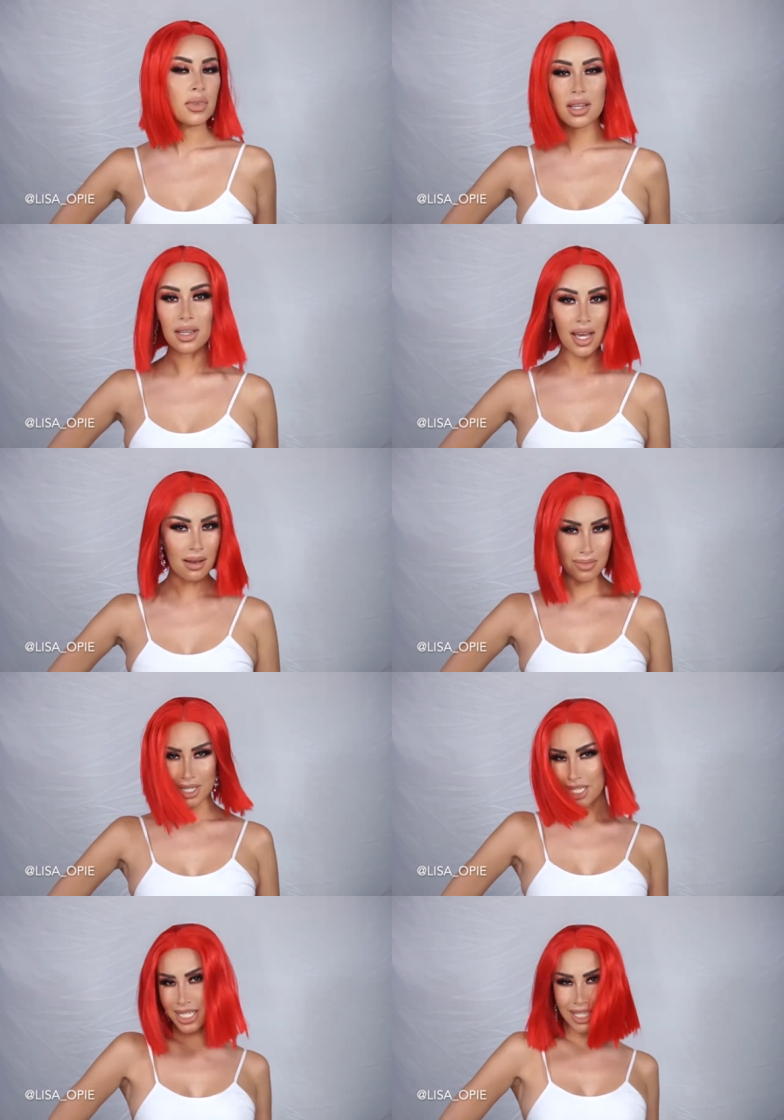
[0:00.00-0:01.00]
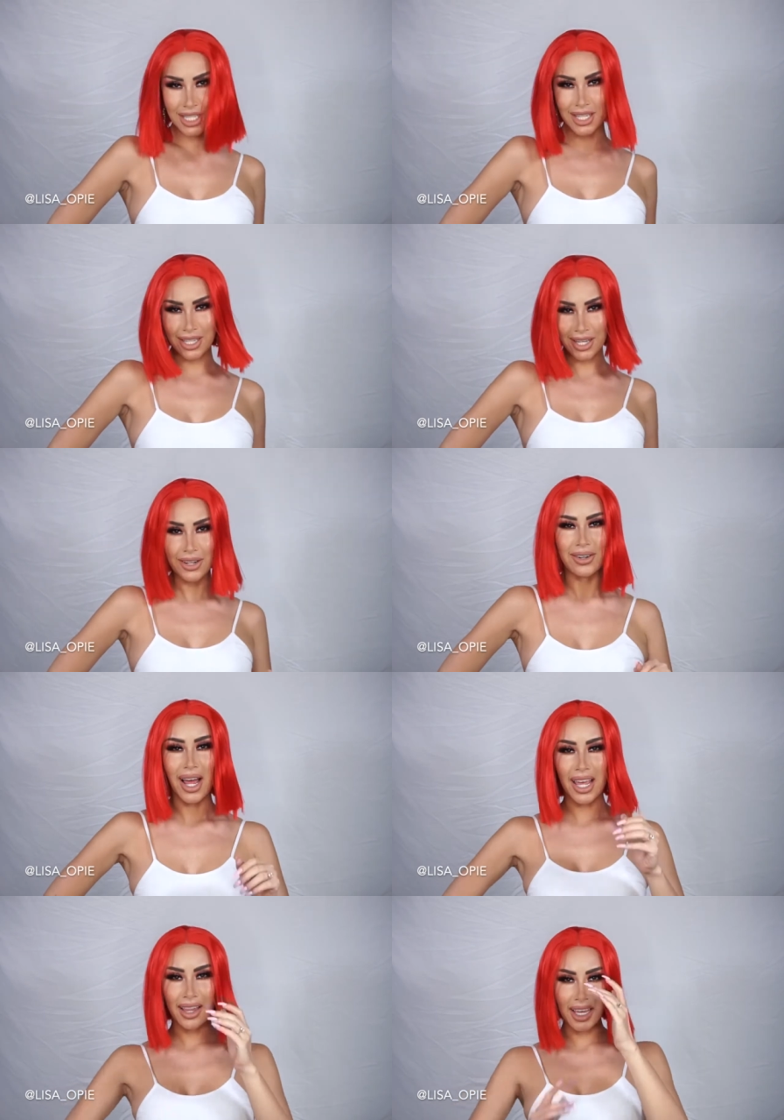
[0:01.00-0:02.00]
looks young, but she's cute.
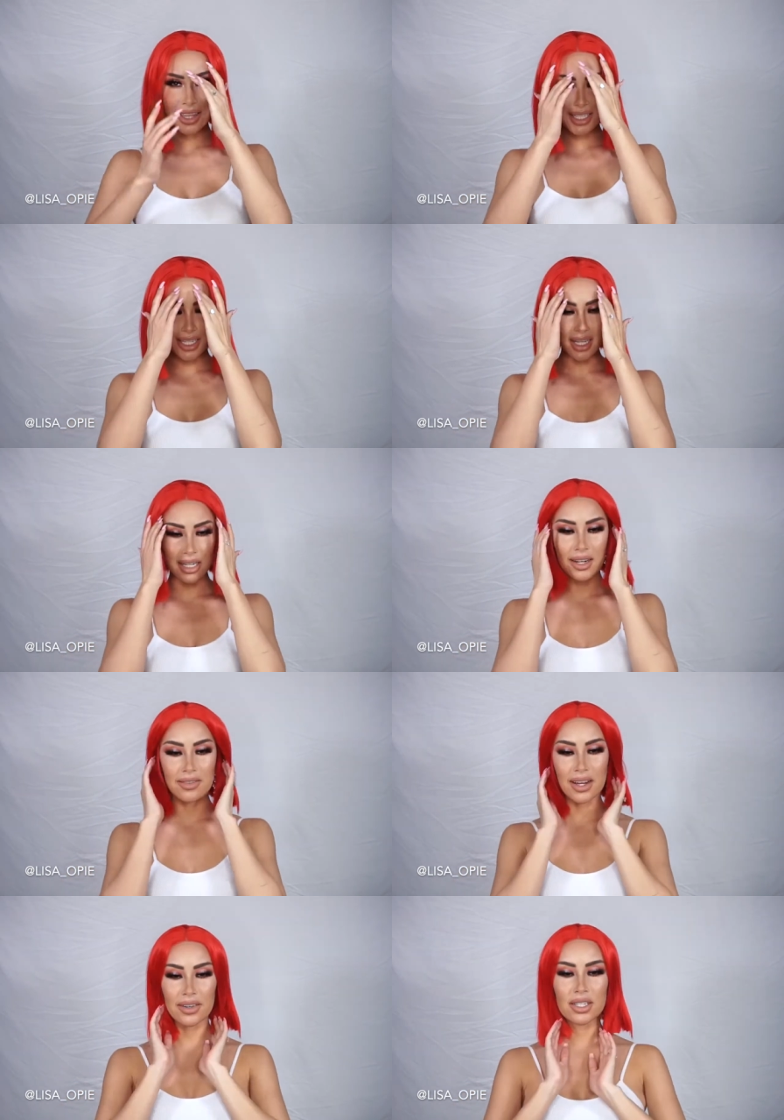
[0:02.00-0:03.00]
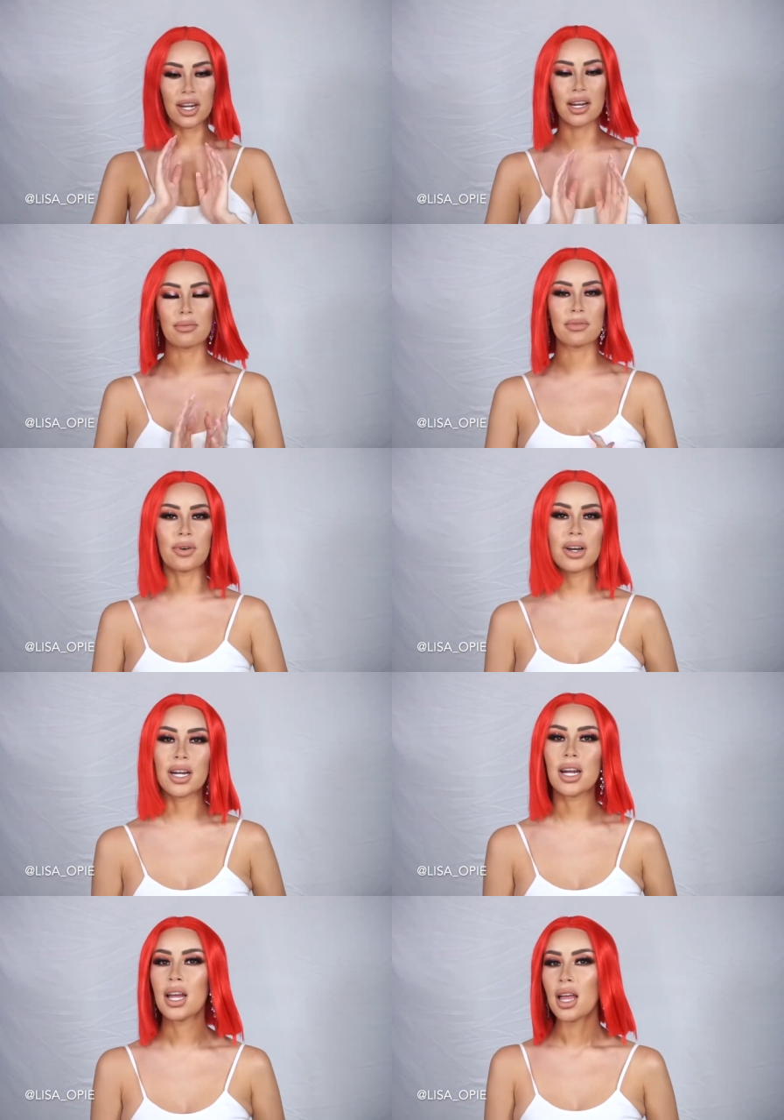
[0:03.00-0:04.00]
I like this color. I've never tried it
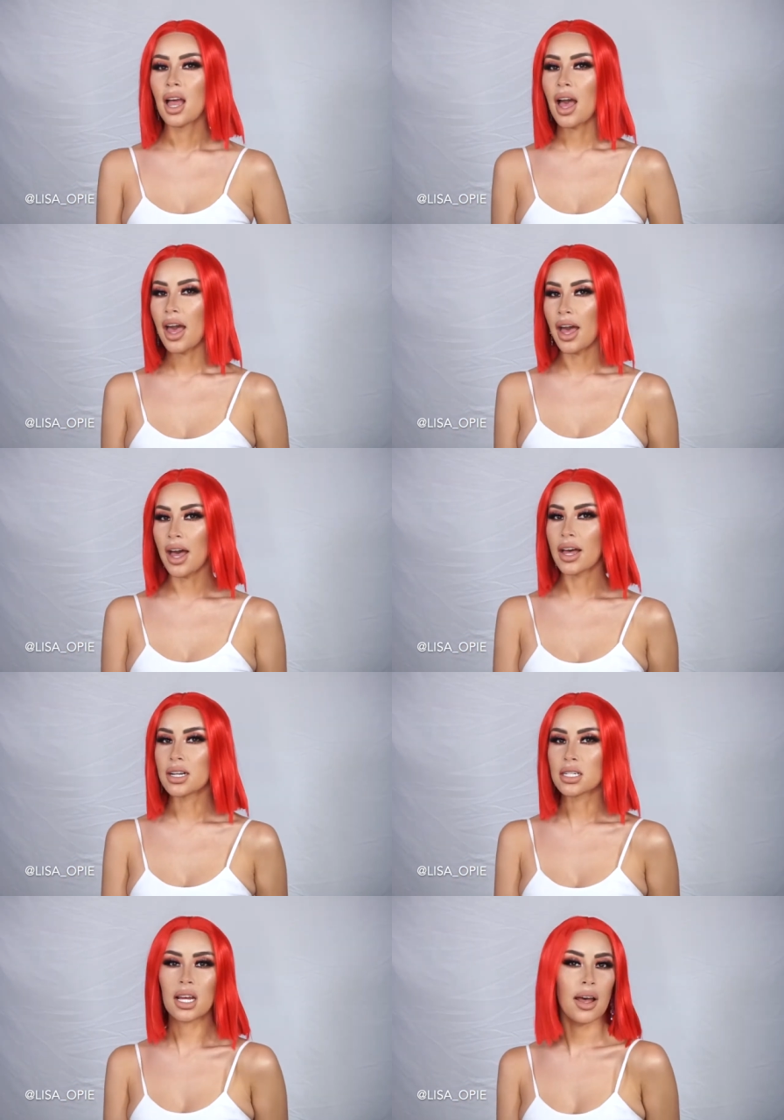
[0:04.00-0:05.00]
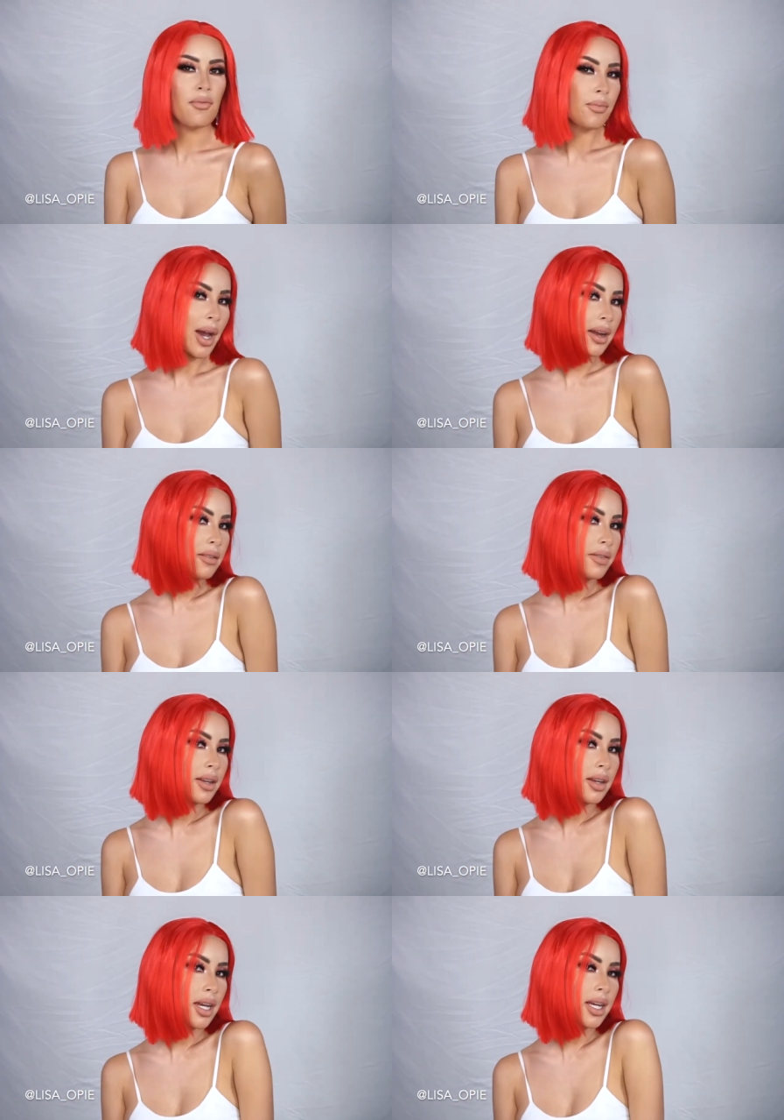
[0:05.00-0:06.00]
before and I'm kind of
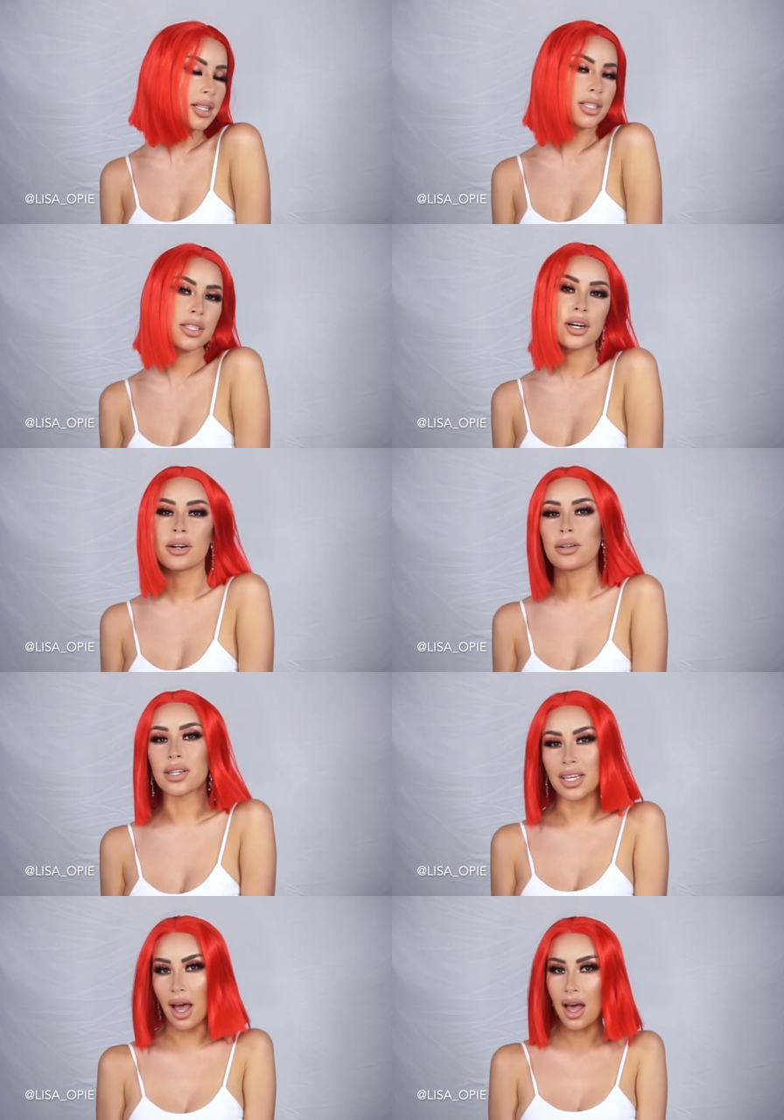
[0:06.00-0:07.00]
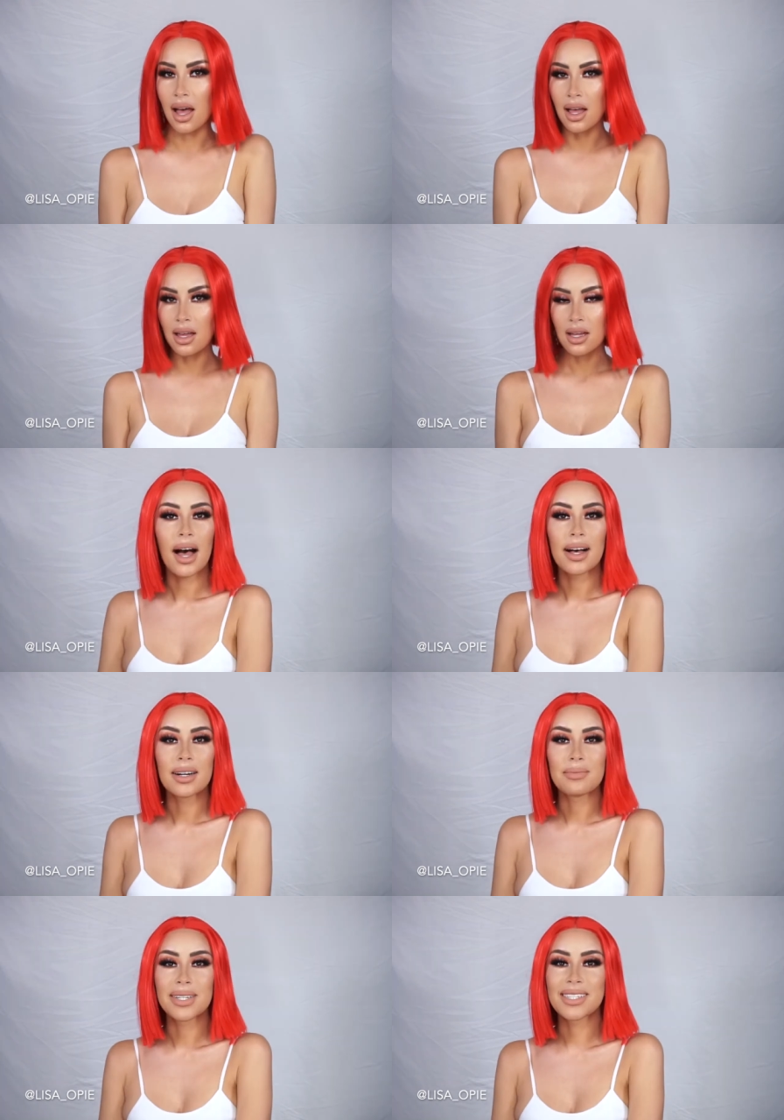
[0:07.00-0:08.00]
feeling it so yeah
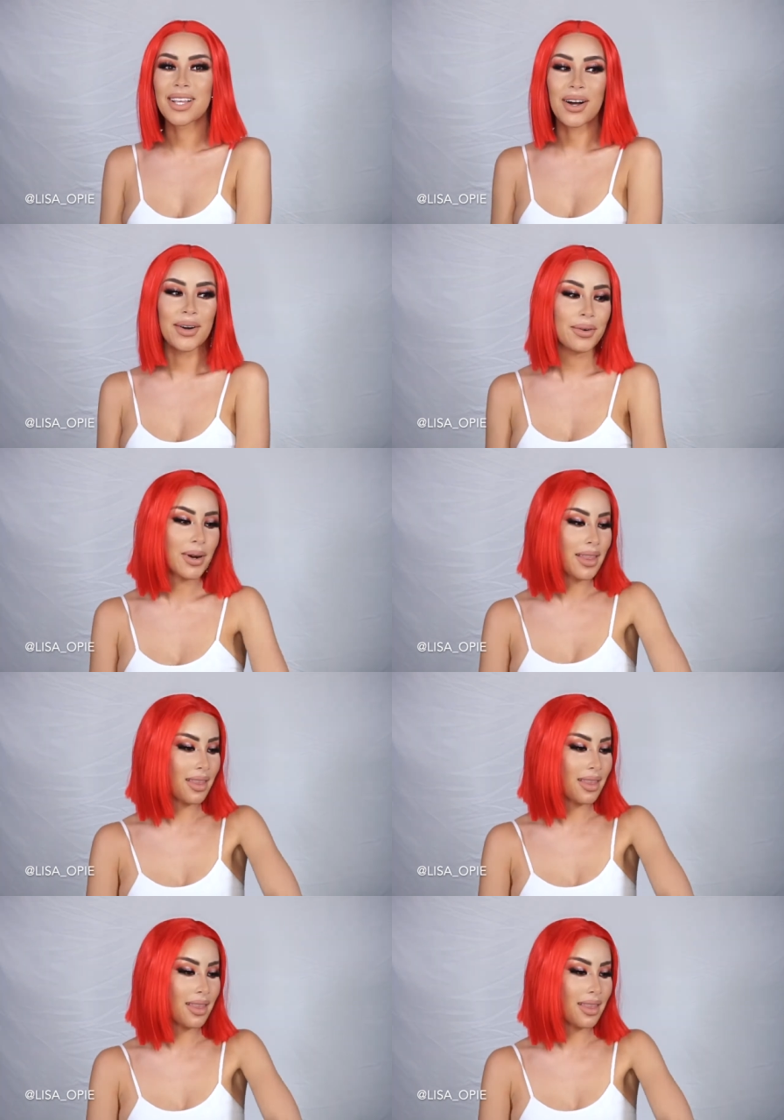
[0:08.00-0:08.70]
um so